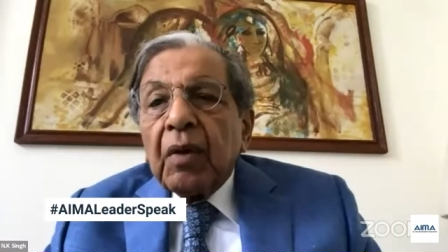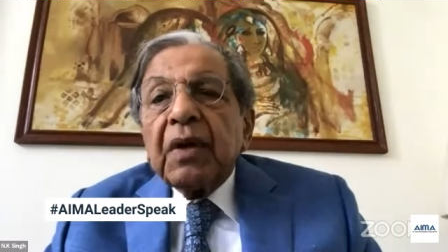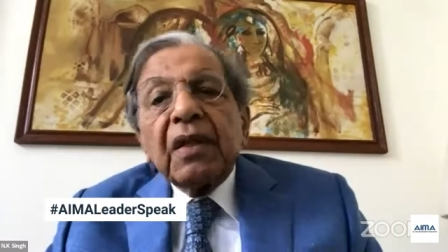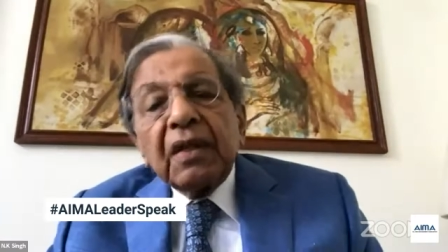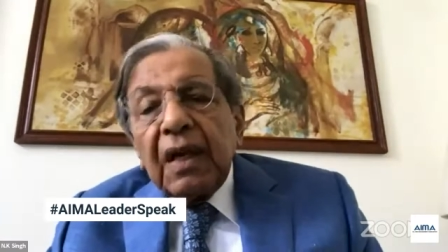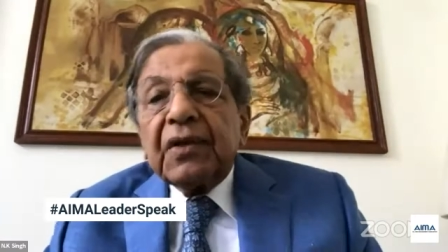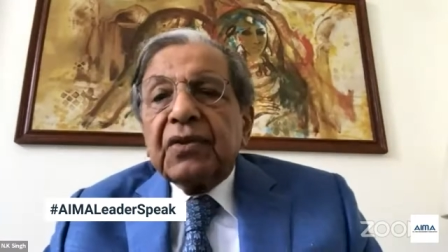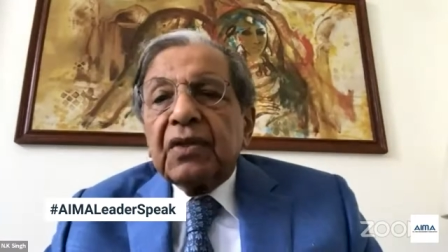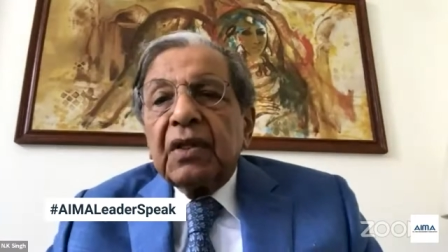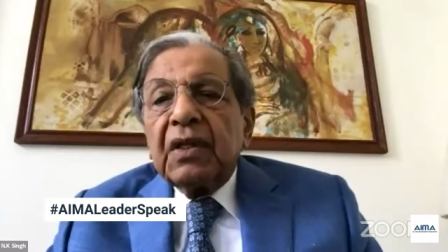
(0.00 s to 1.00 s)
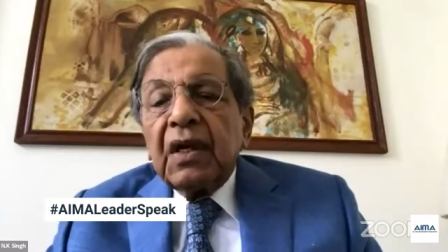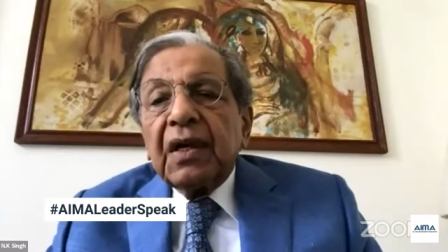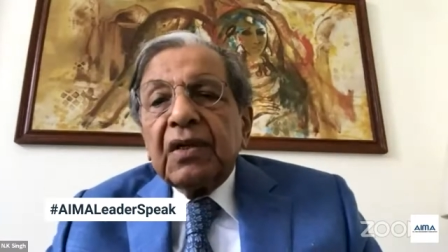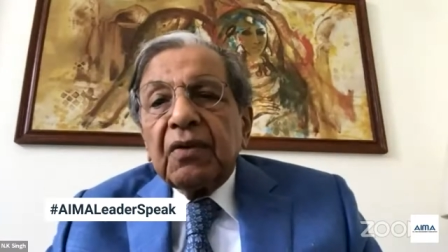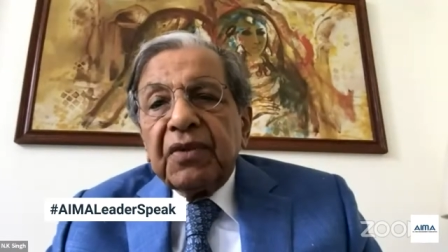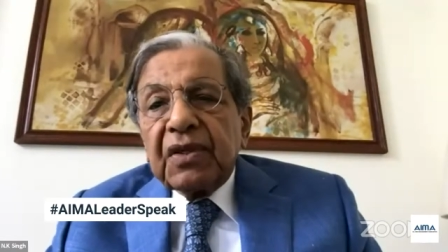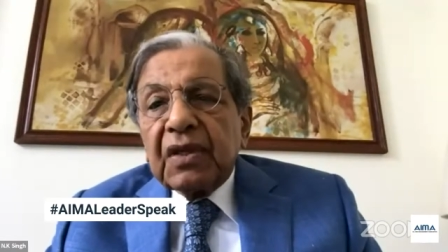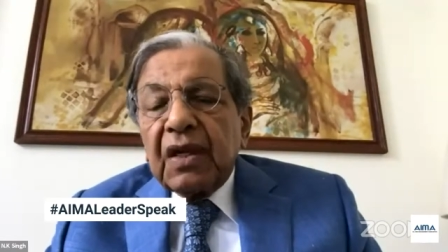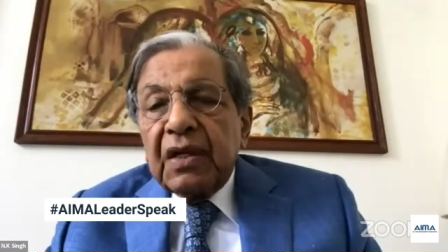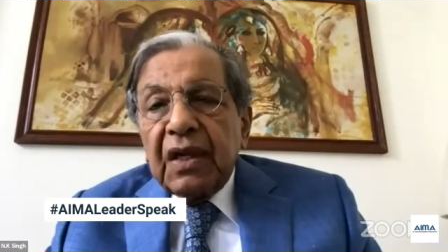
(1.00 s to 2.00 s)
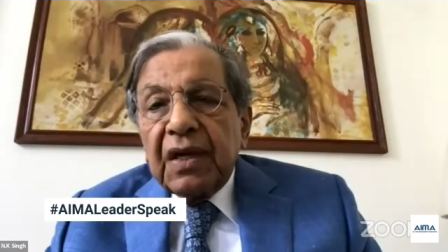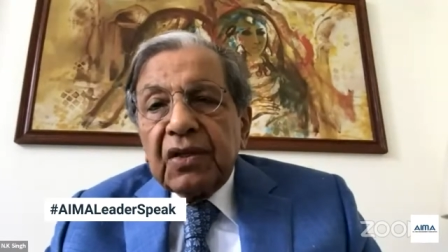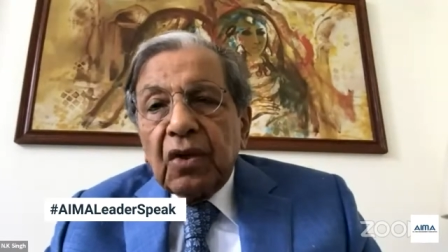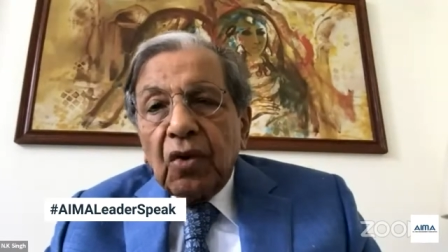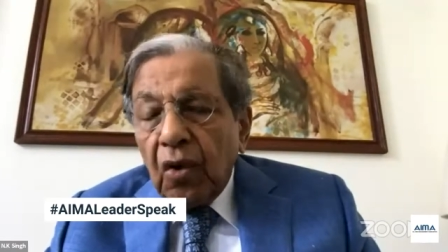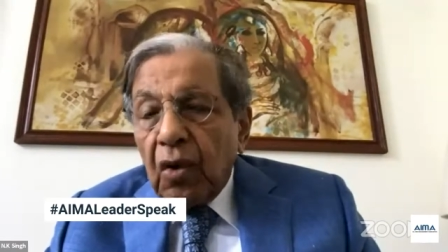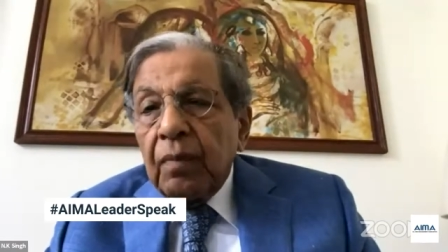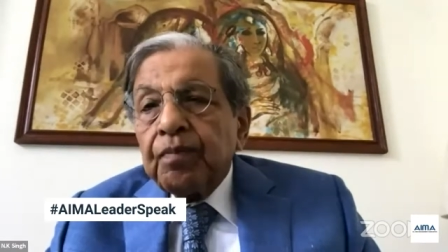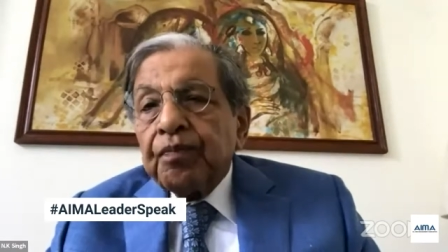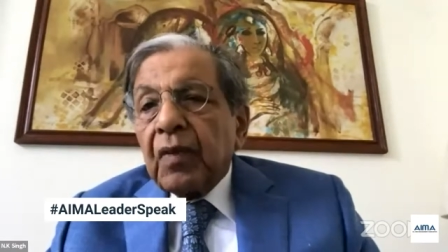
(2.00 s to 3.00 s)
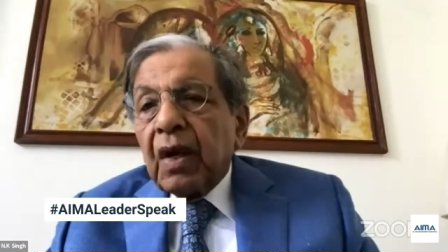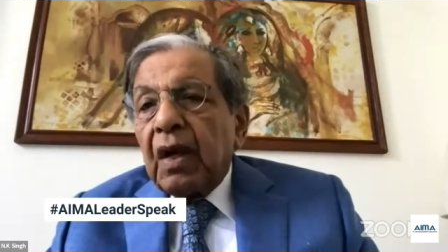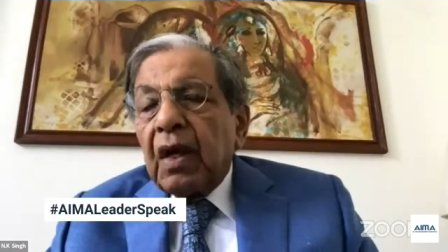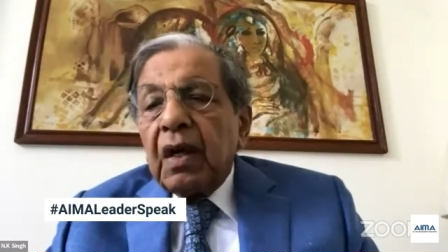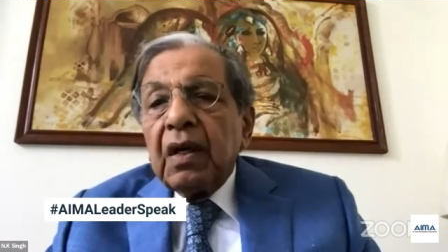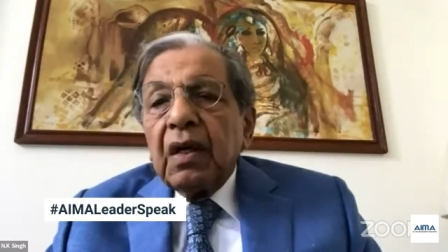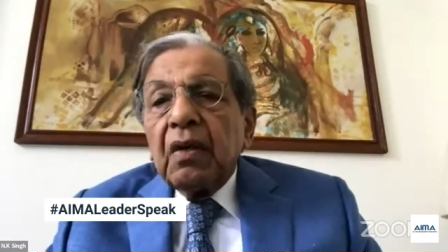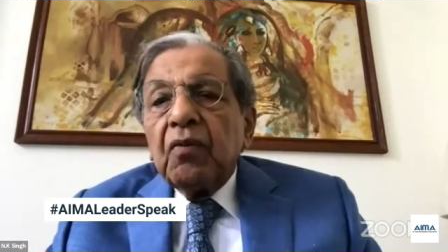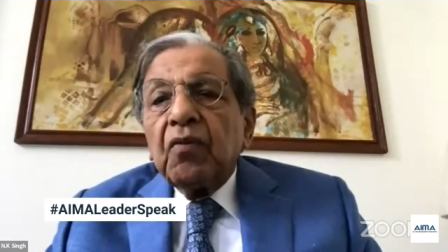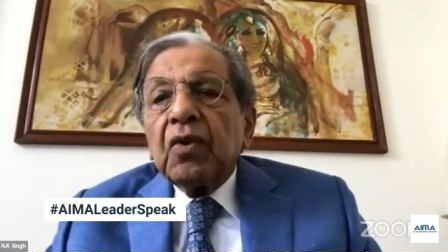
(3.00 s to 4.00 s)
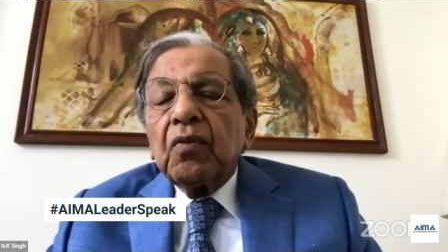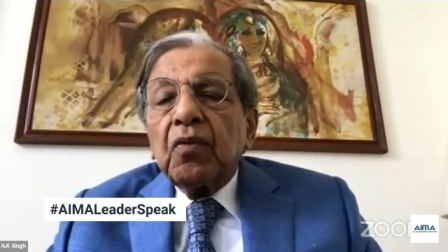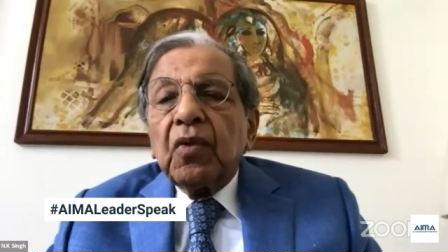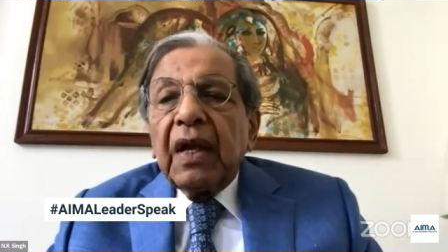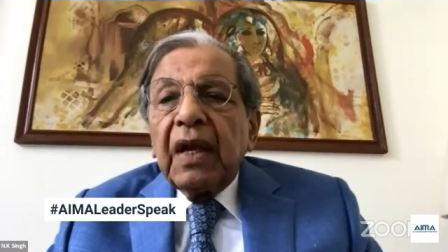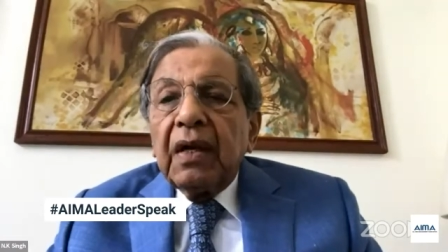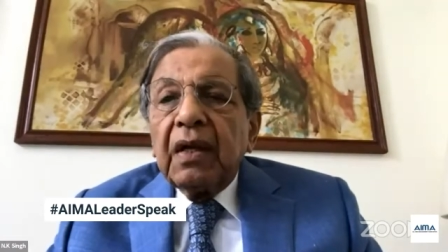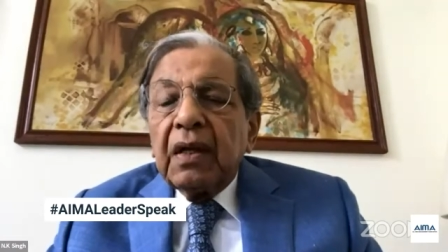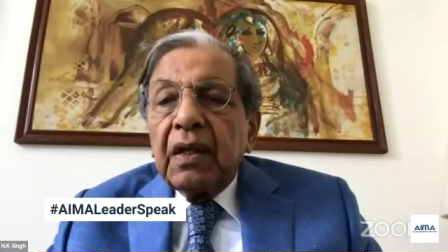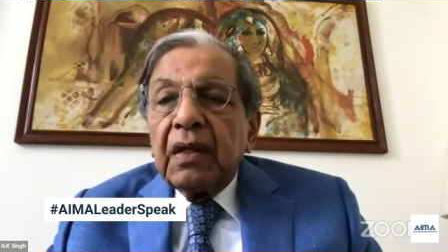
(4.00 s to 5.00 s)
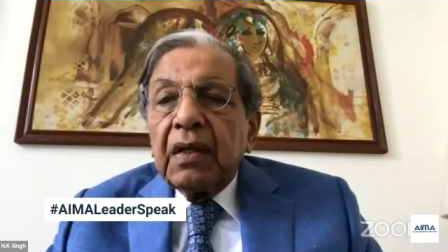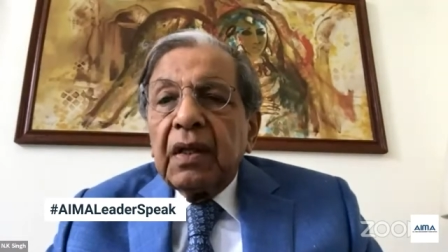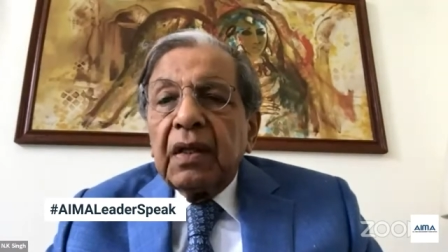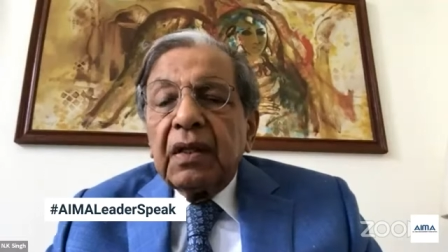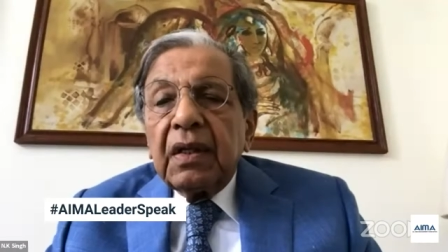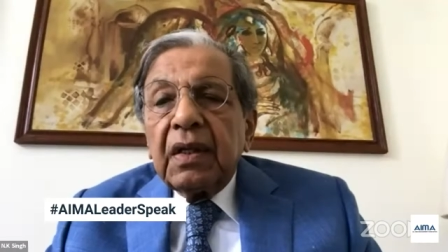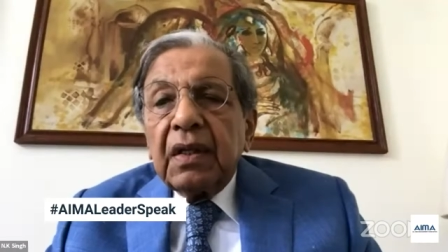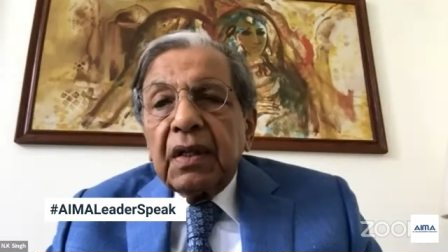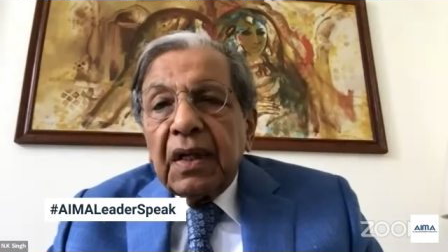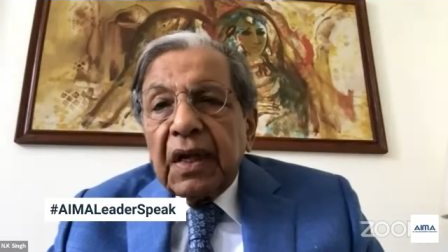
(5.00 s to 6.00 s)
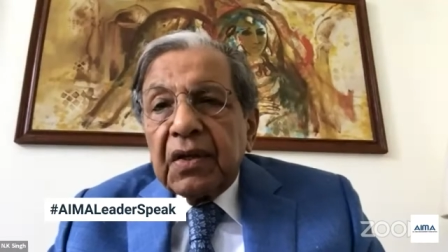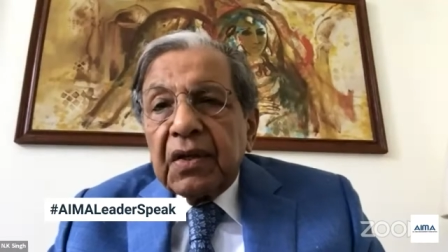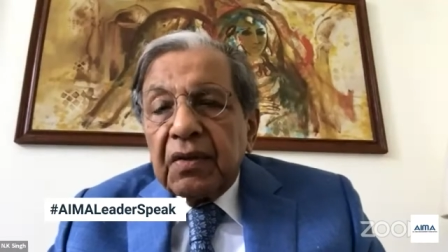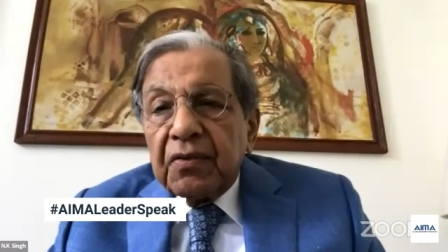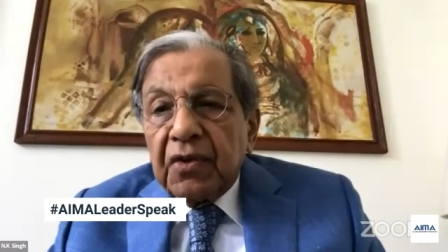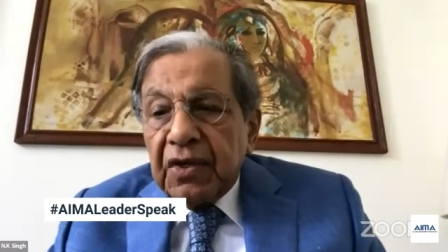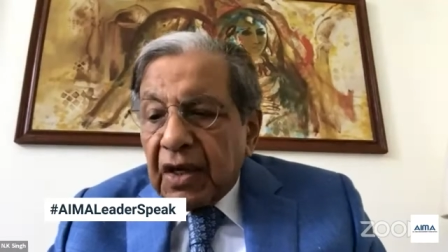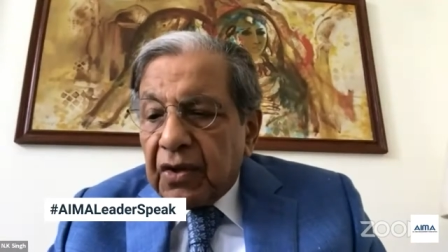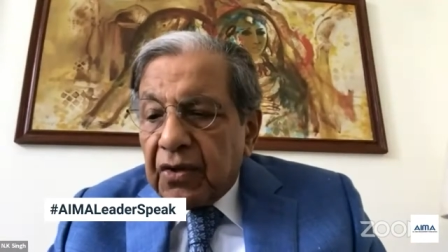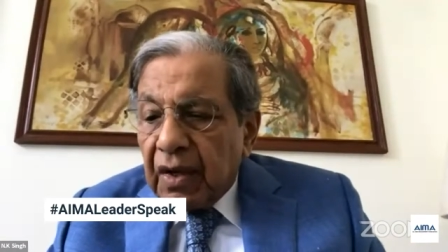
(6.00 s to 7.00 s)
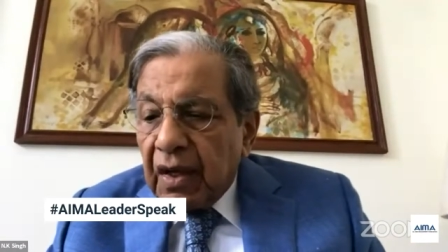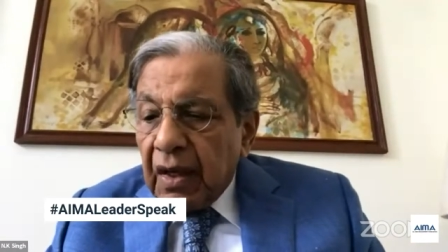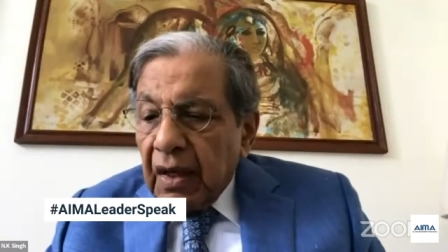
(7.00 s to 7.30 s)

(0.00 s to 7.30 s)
Nonetheless, the year as a fiscal year as a whole would end in the negative trajectory.